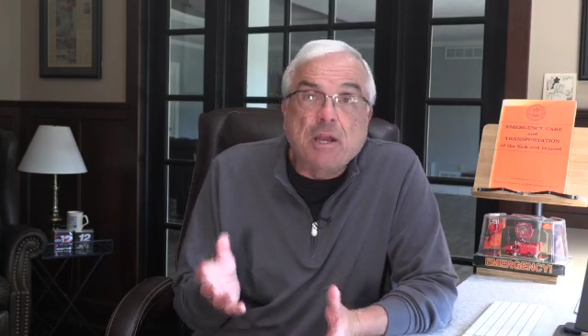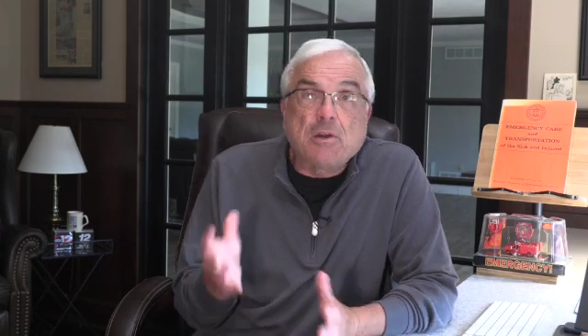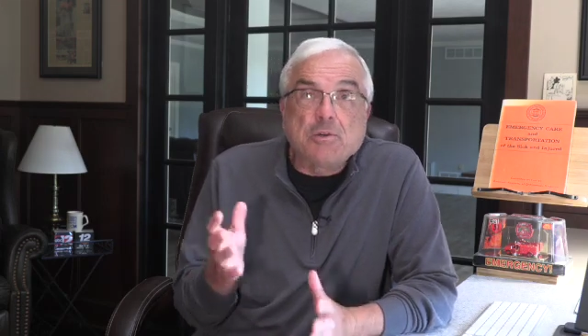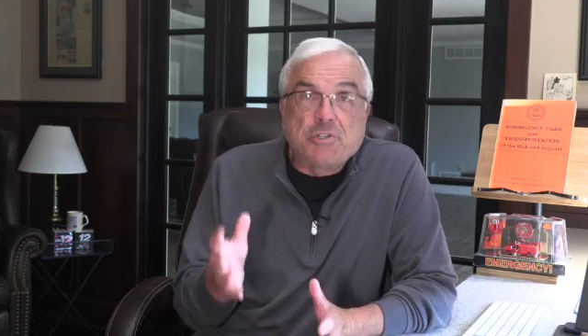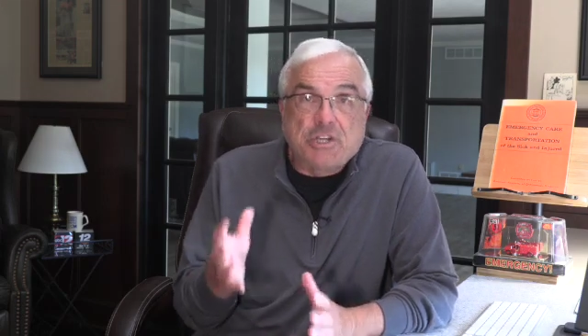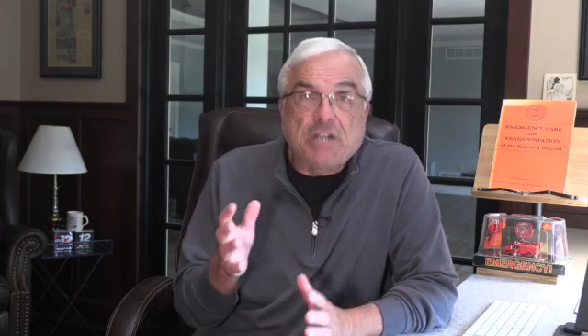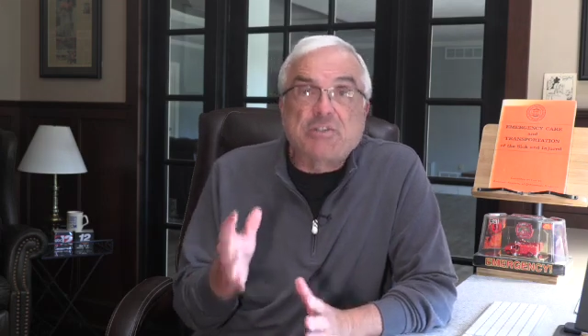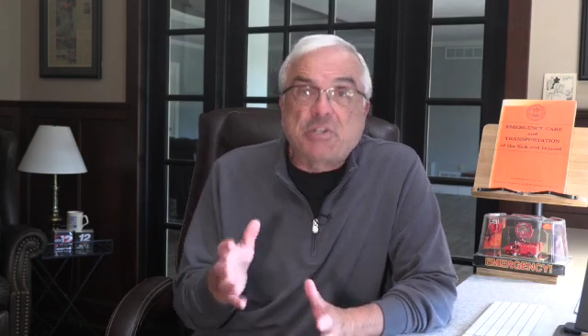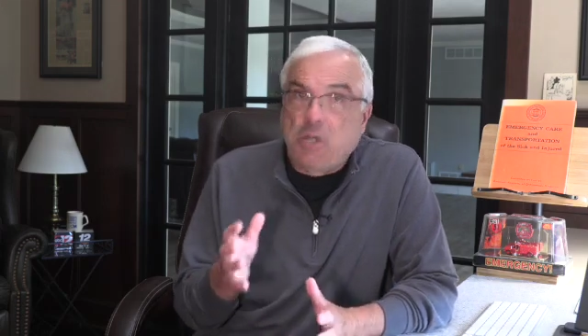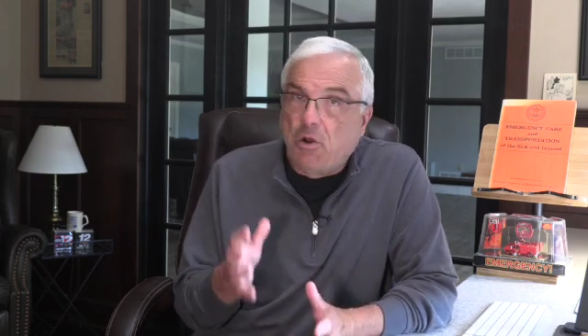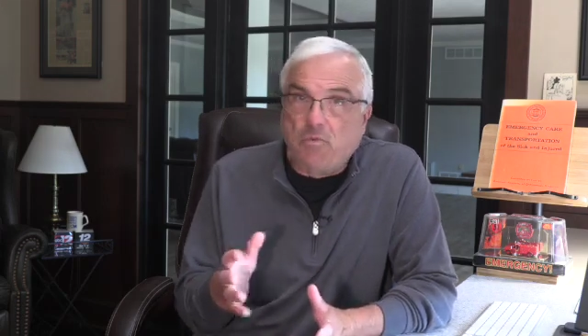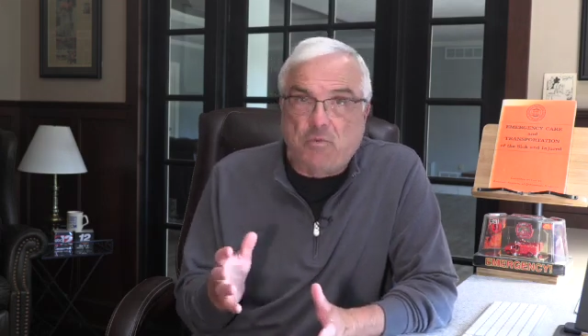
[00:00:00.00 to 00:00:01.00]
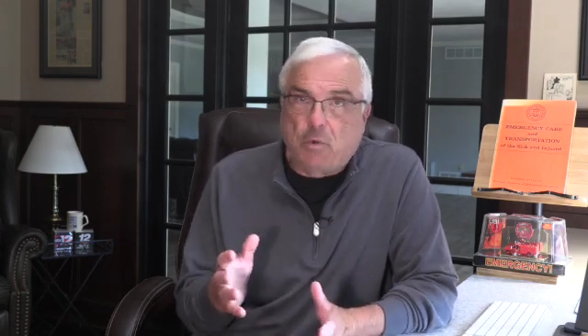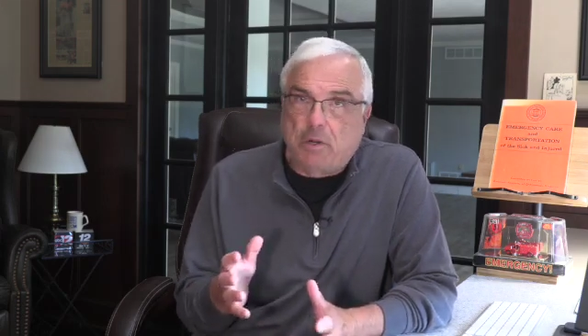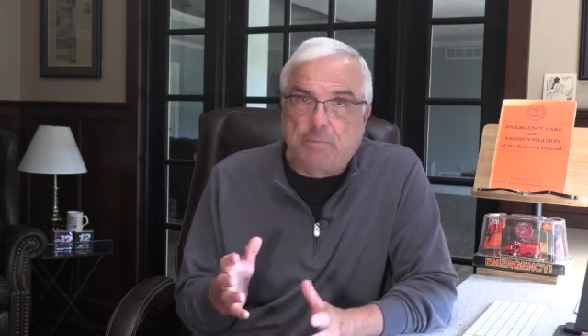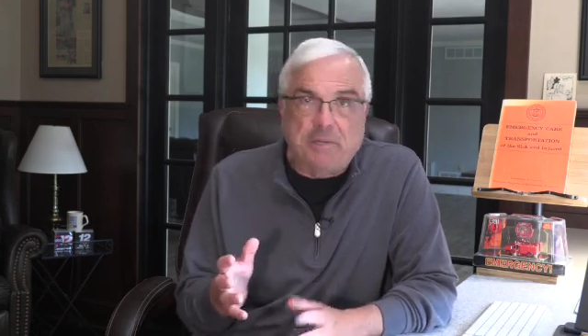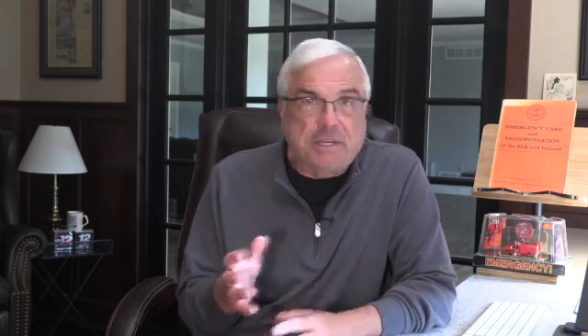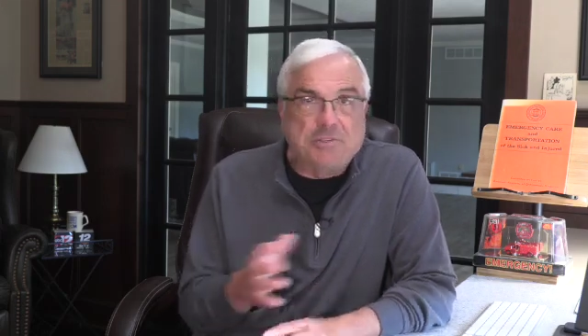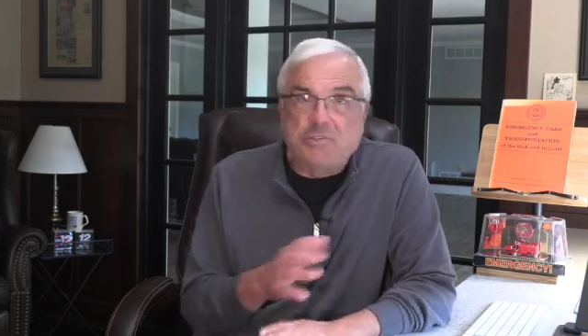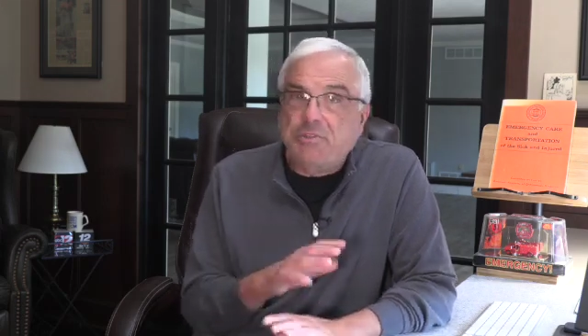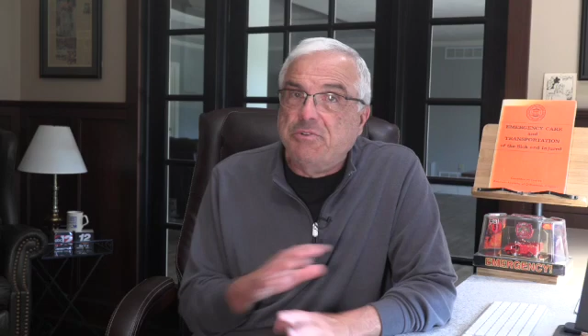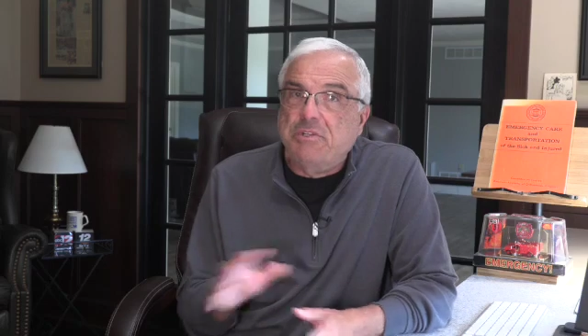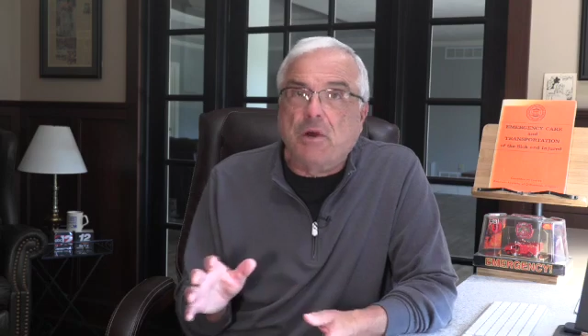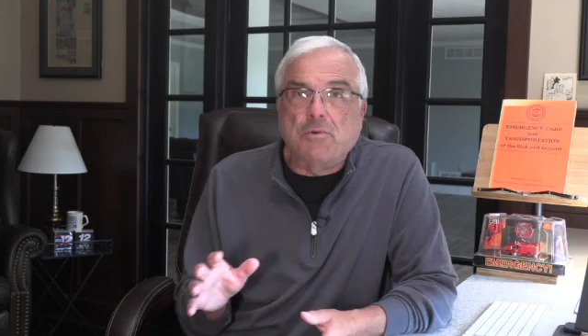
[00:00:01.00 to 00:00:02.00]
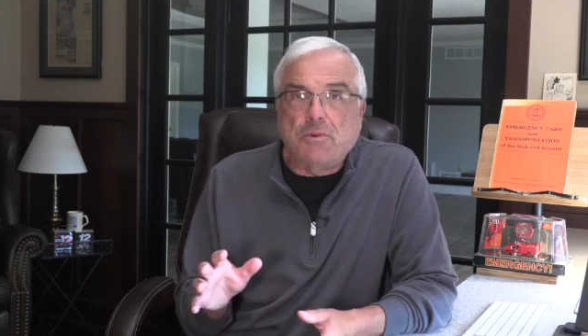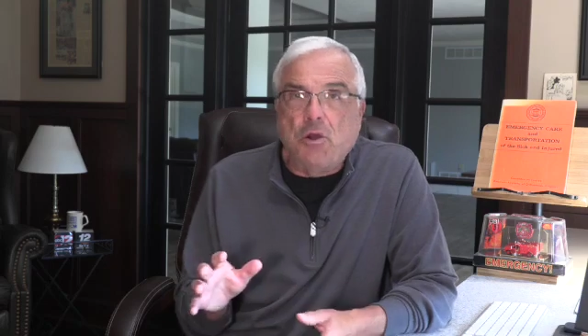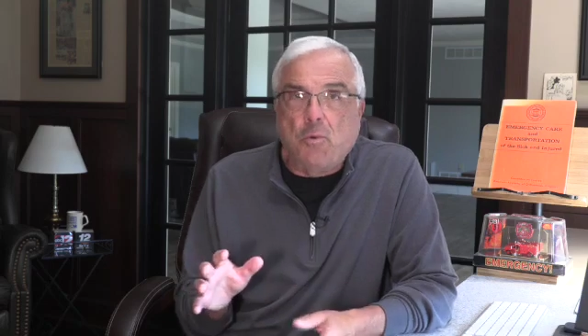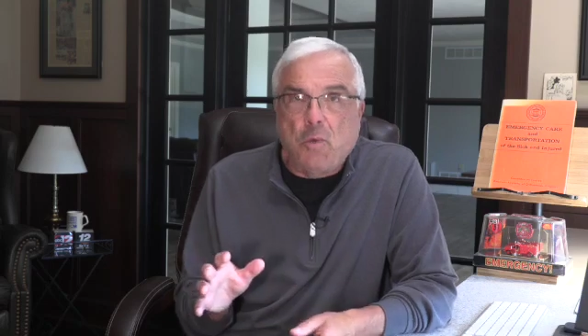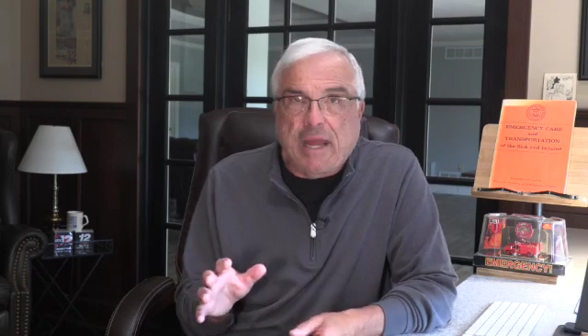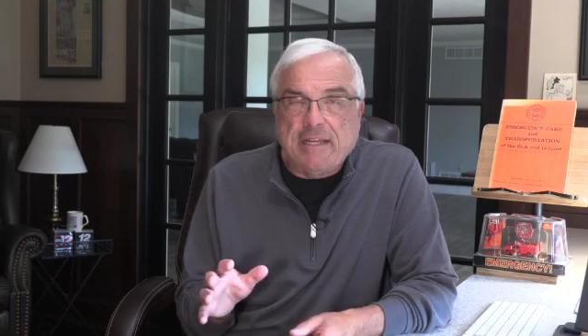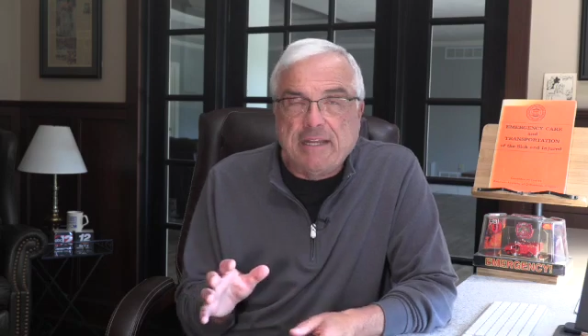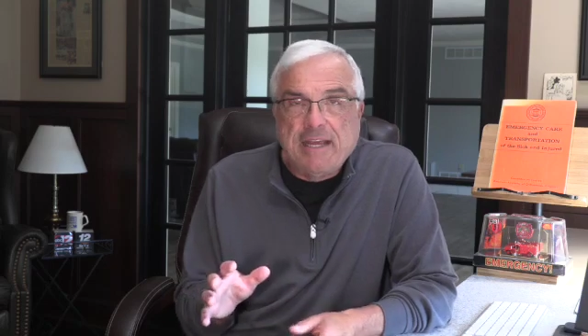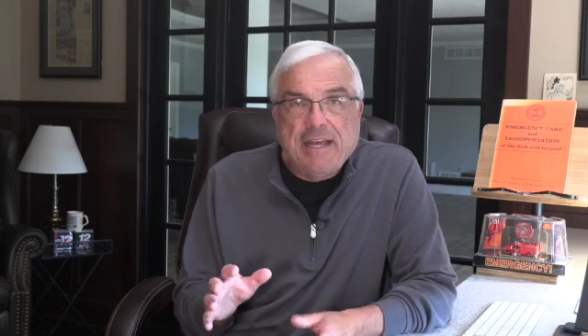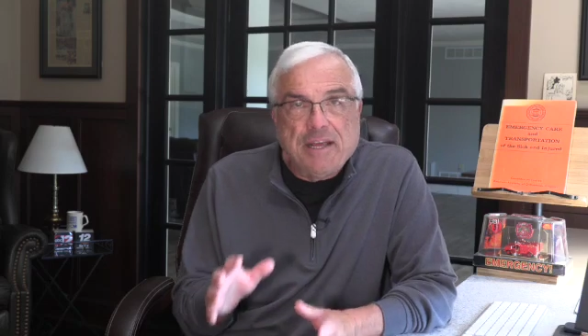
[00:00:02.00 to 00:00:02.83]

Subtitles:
or just go for it because you don't know when